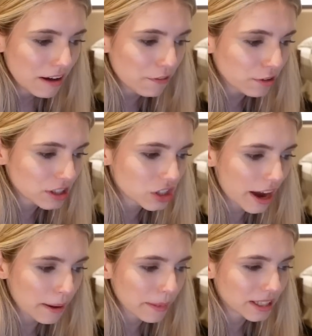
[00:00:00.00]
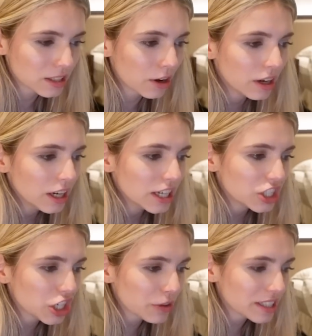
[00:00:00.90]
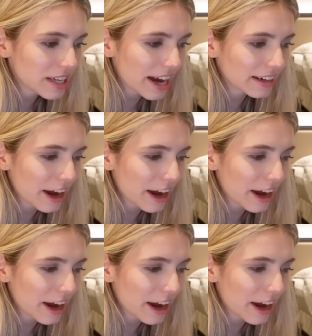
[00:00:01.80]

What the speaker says: A forced checkmate. So she resigned